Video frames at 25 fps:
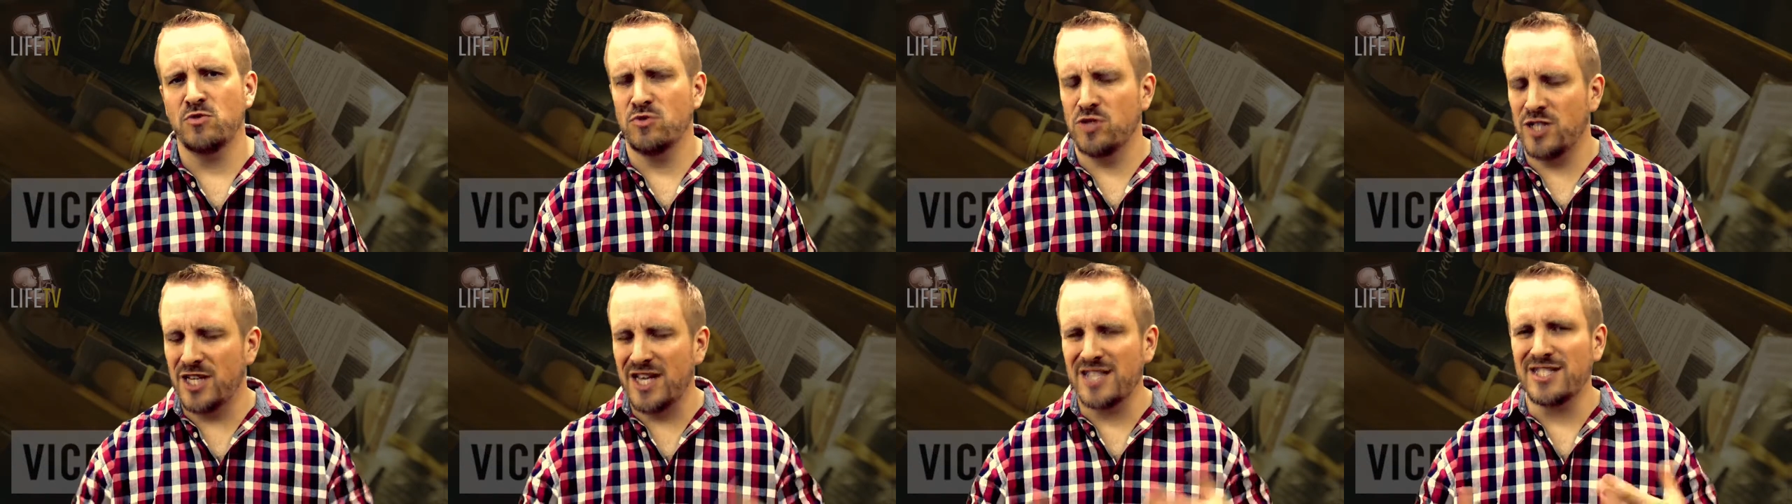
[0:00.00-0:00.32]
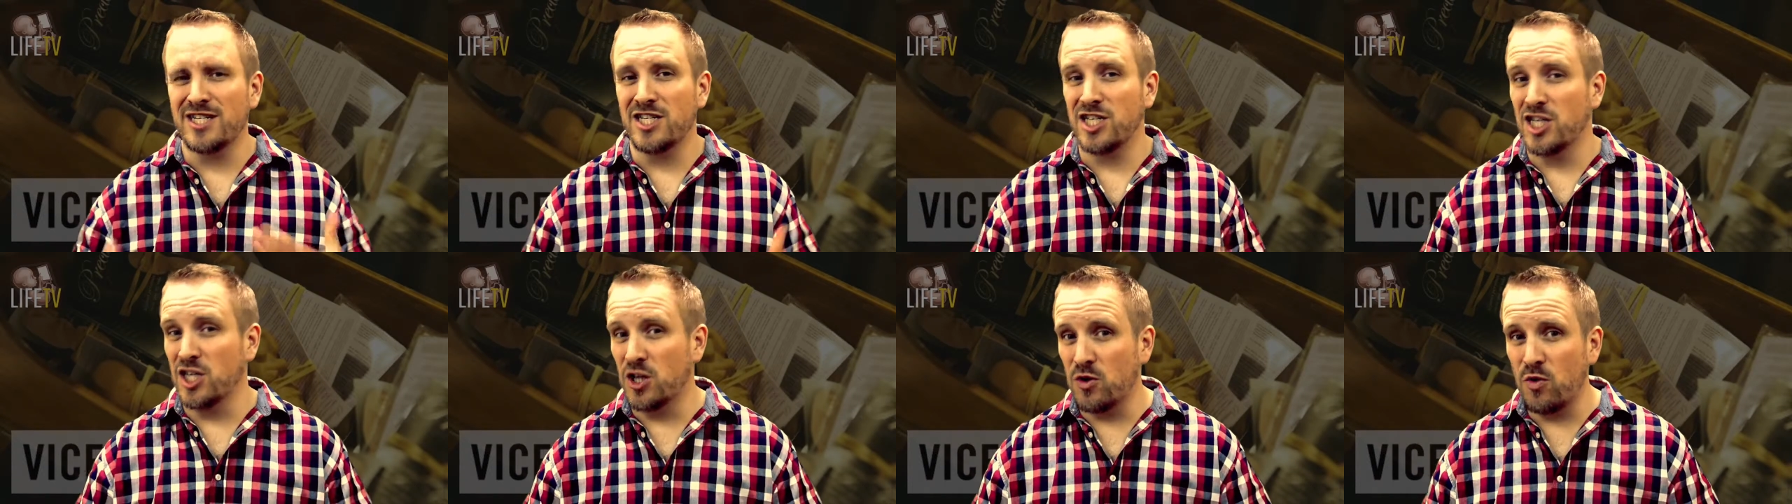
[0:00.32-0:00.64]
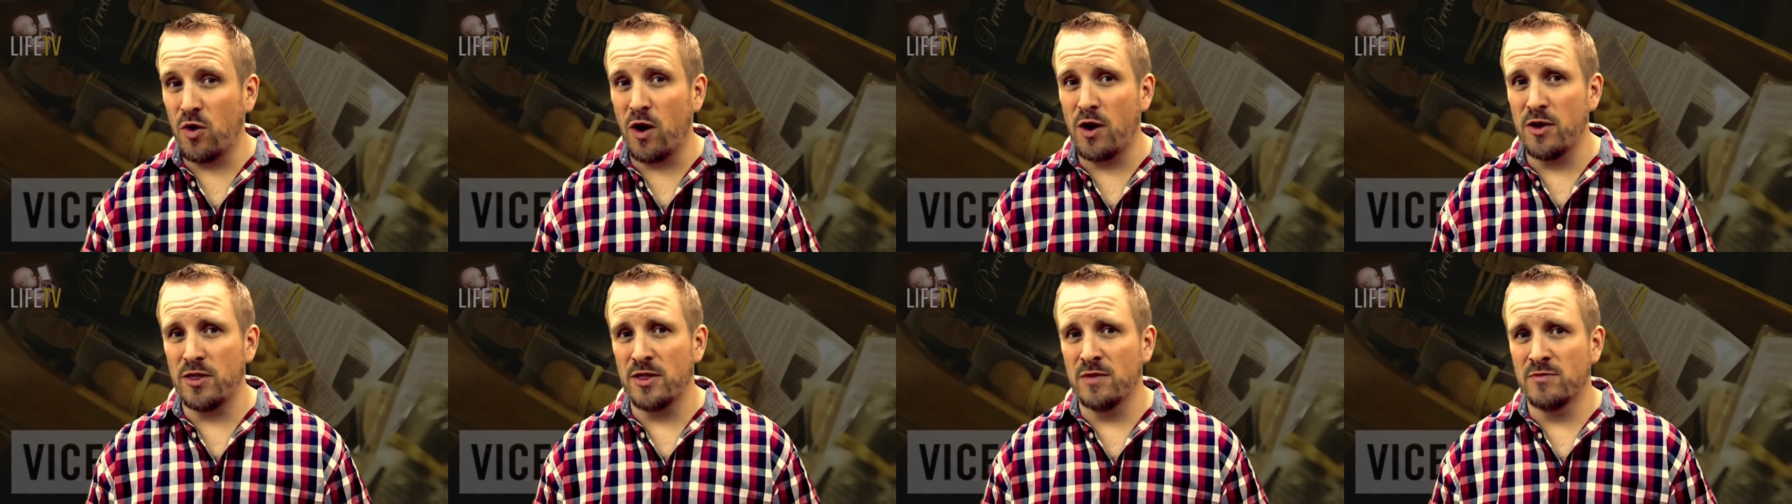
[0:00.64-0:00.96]
Well, she doesn't actually
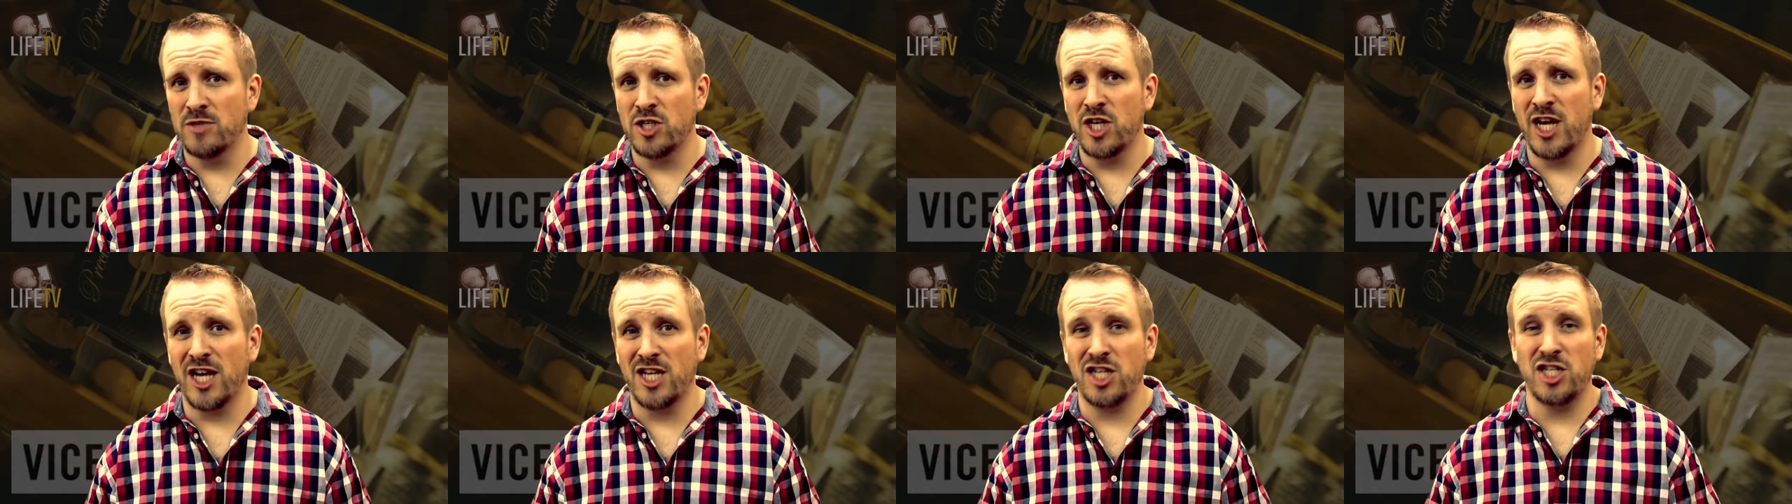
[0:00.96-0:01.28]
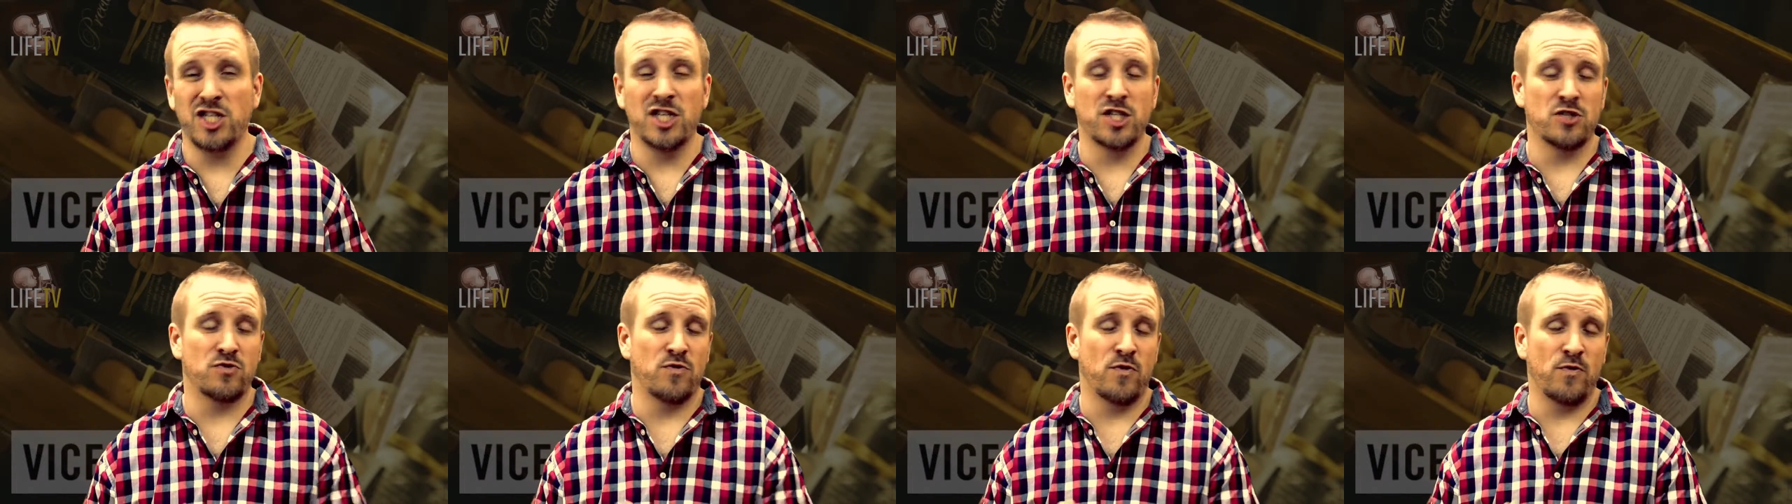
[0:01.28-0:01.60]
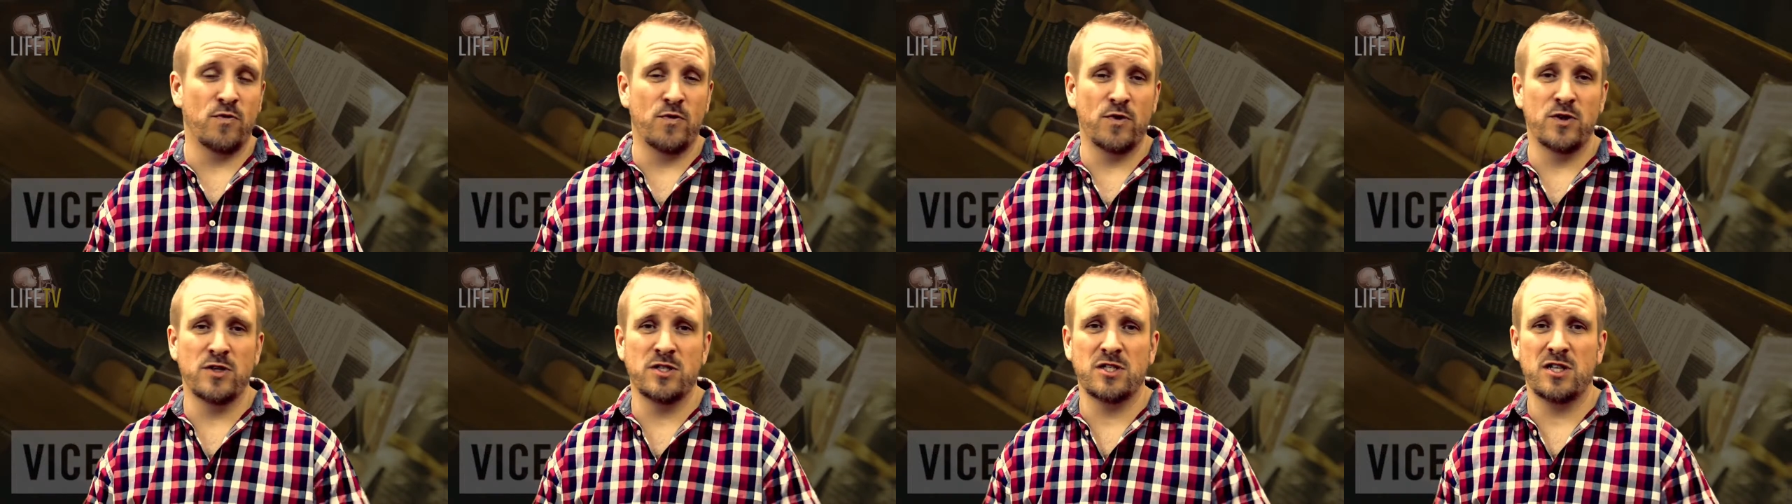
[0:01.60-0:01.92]
quote them, she actually just
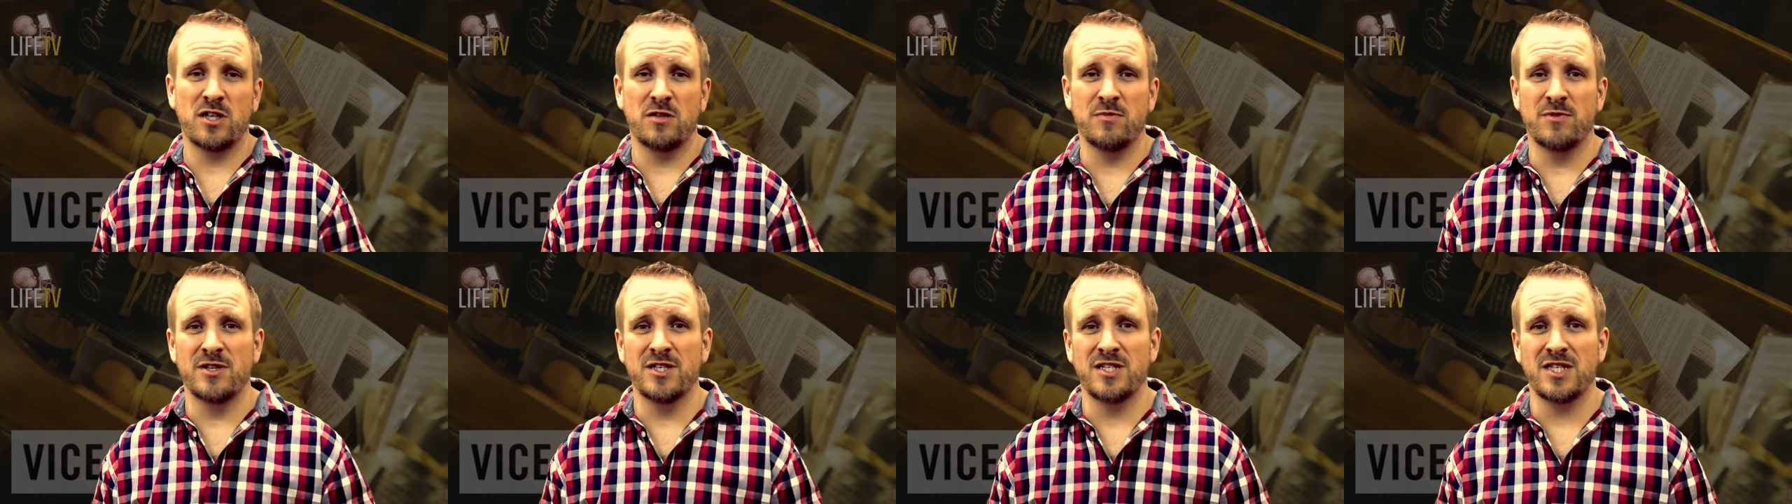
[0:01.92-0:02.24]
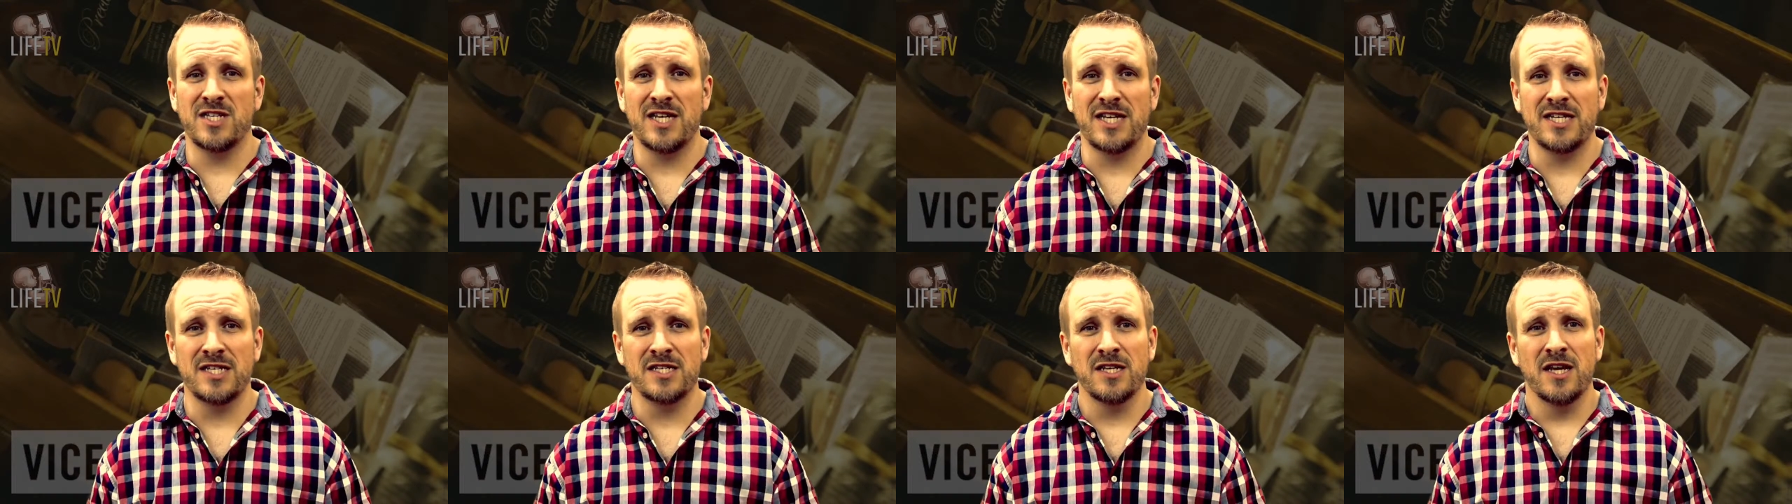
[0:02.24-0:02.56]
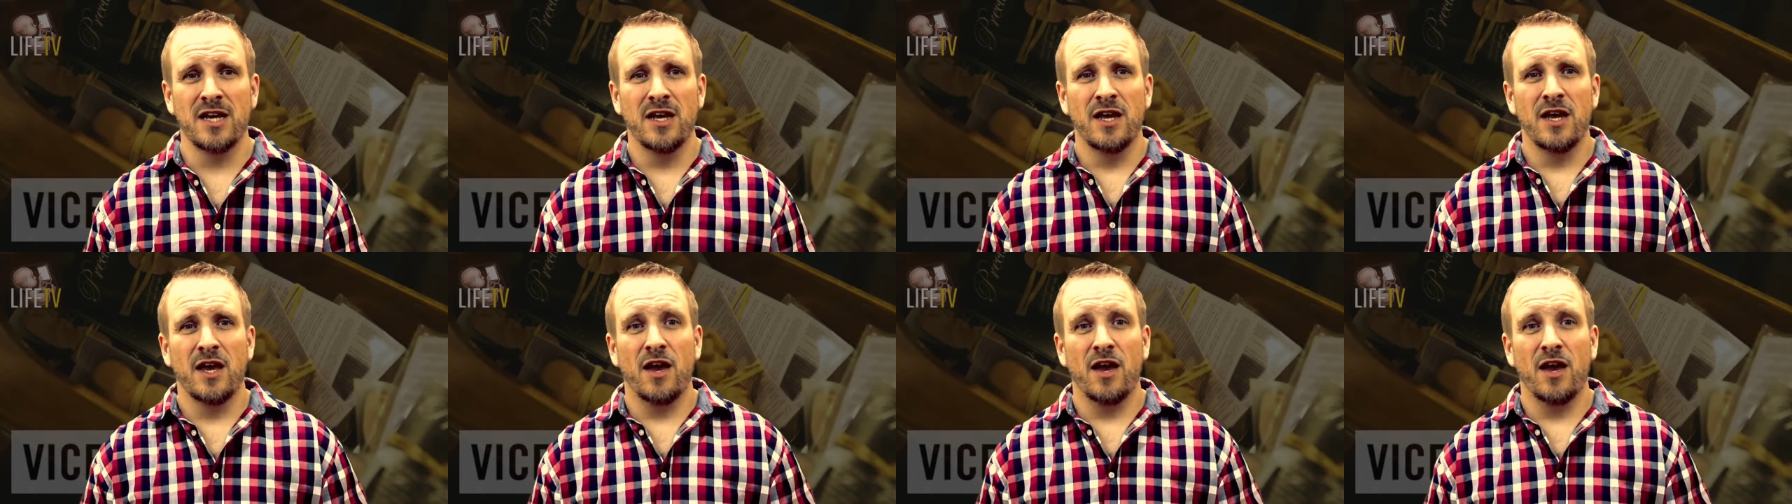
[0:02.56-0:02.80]
refers to them and says